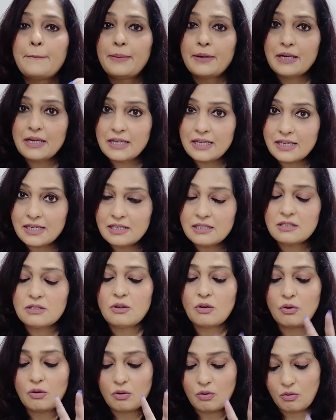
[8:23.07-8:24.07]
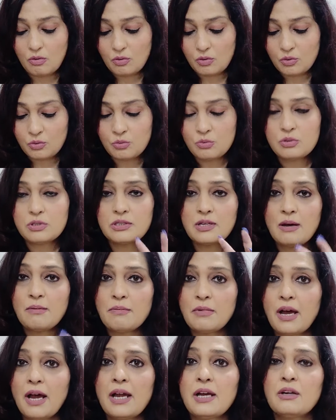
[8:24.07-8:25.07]
please do
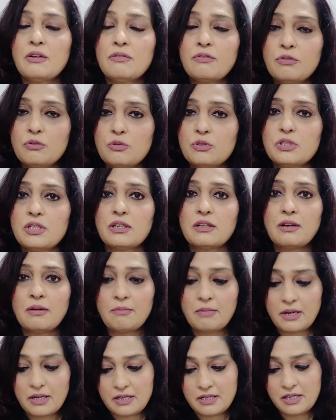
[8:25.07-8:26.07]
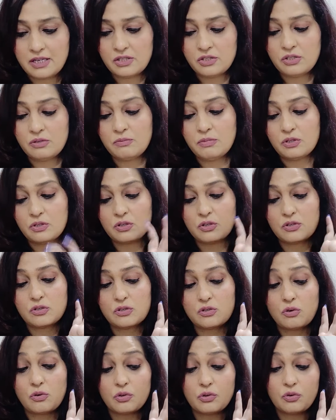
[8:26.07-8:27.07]
some kind of root chakra meditation, because
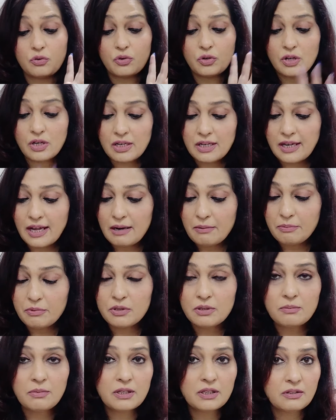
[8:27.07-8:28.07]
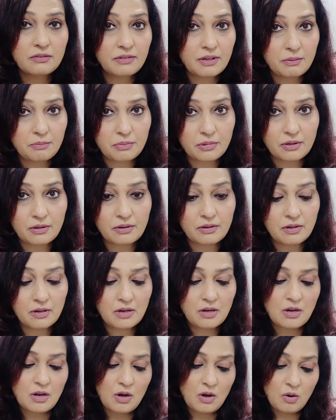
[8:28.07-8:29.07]
it's going to really help in the month of April.
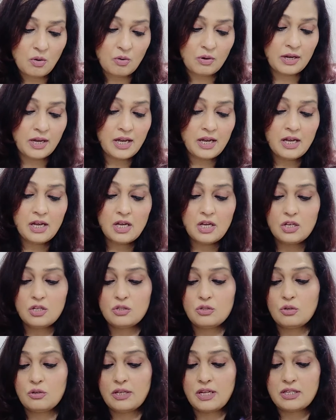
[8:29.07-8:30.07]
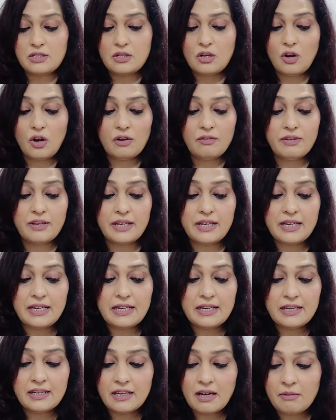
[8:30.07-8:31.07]
Okay, so there's a lot of
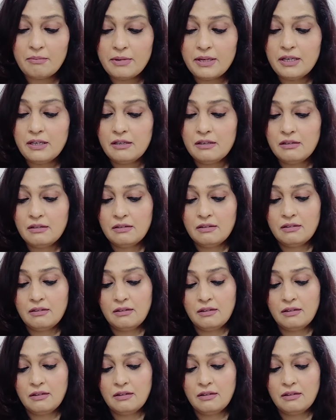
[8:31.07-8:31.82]
healing coming.